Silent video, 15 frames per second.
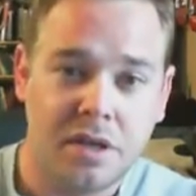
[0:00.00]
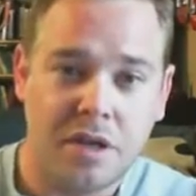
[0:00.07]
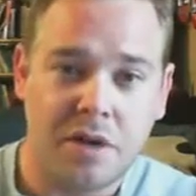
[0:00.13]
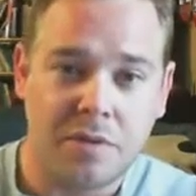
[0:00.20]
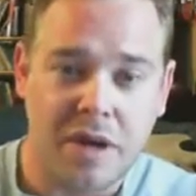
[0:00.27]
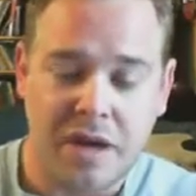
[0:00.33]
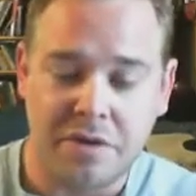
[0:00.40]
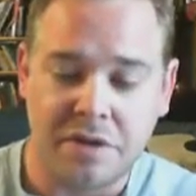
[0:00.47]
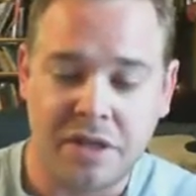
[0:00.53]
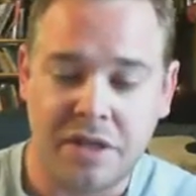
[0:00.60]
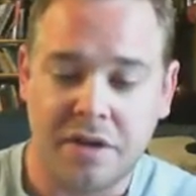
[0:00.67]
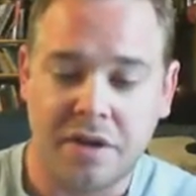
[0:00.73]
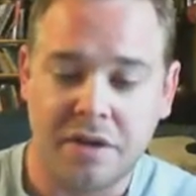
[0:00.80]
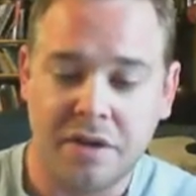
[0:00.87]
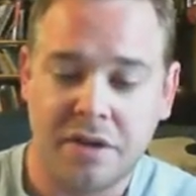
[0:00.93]
around
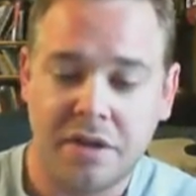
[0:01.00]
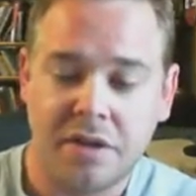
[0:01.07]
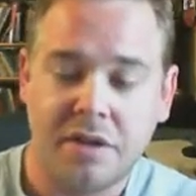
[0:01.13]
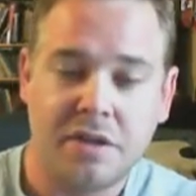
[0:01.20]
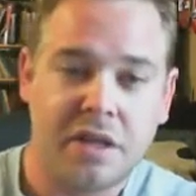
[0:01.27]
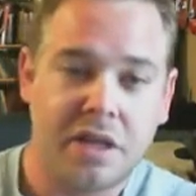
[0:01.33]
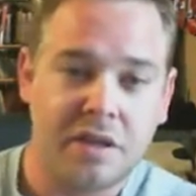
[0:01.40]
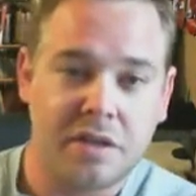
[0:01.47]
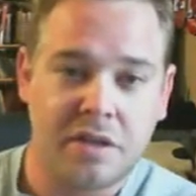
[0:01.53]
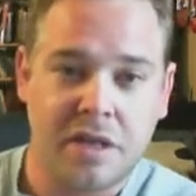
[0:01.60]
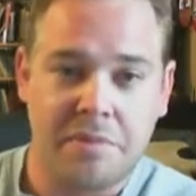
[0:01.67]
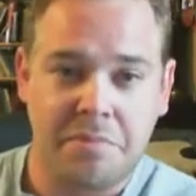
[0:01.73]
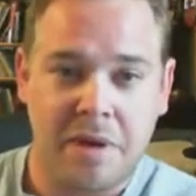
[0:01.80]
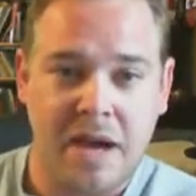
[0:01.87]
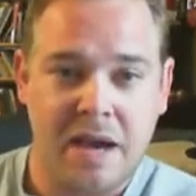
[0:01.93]
here
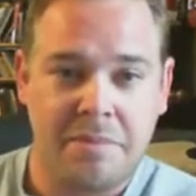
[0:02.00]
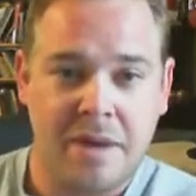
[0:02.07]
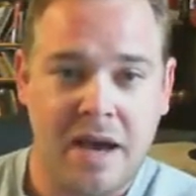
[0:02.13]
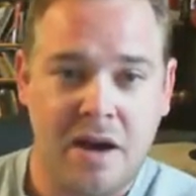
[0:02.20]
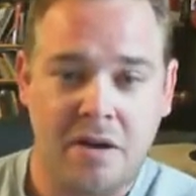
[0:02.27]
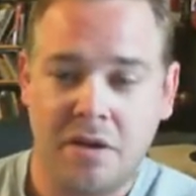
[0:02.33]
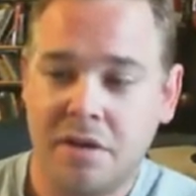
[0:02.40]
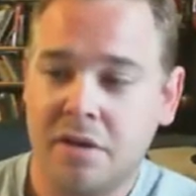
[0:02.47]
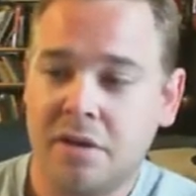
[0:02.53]
that pop out.